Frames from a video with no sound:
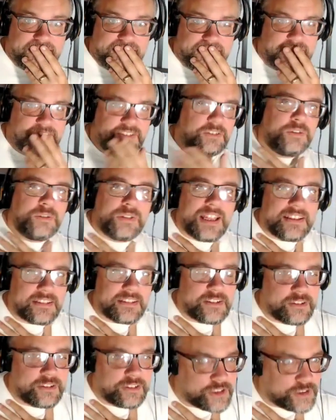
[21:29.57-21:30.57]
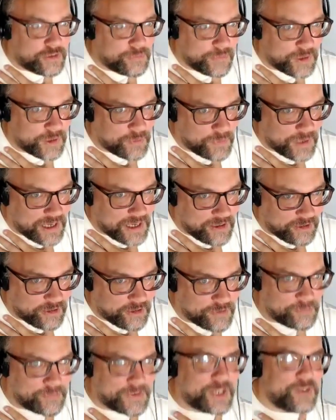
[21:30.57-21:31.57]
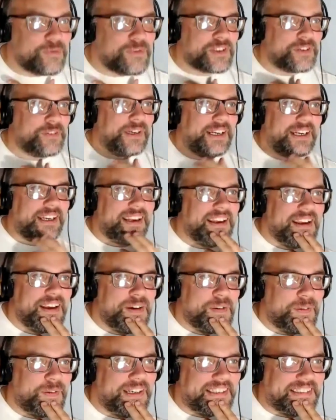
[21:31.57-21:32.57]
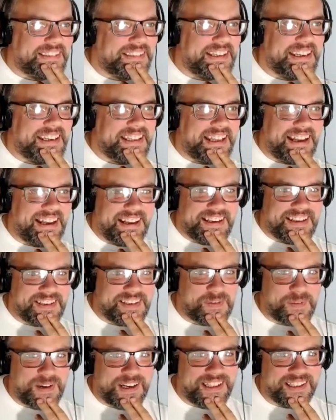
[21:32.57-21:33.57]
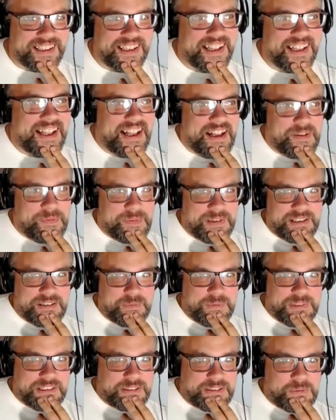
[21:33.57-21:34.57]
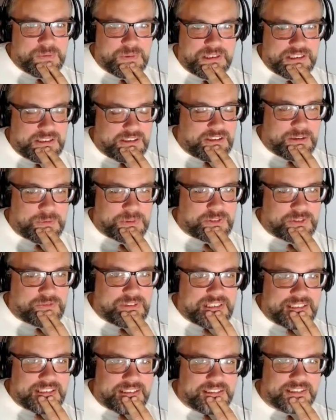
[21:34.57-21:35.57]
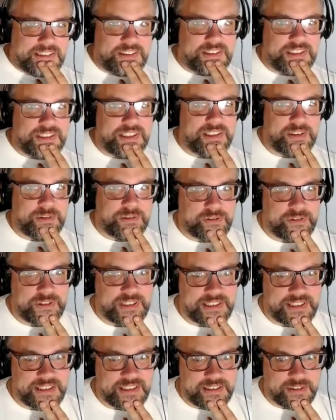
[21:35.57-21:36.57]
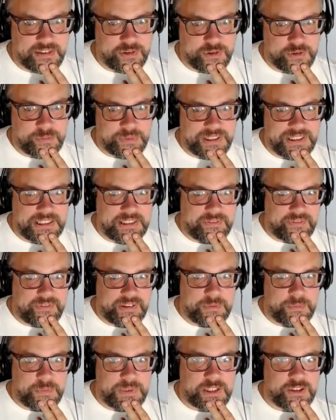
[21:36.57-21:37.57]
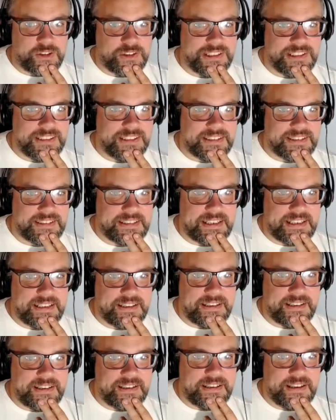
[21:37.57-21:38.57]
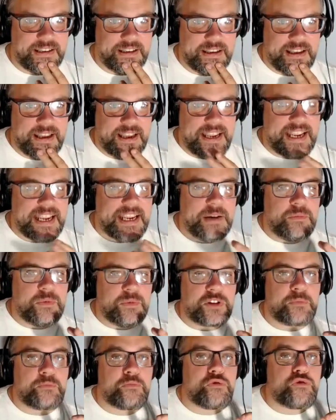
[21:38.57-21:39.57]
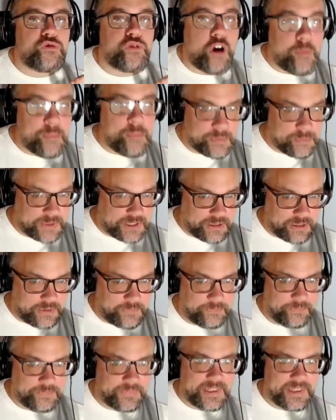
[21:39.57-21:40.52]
let's not assume that we're not immune to it when I say that as well. But we do, I was recently talking to a Christian who believed that we couldn't say that it was probable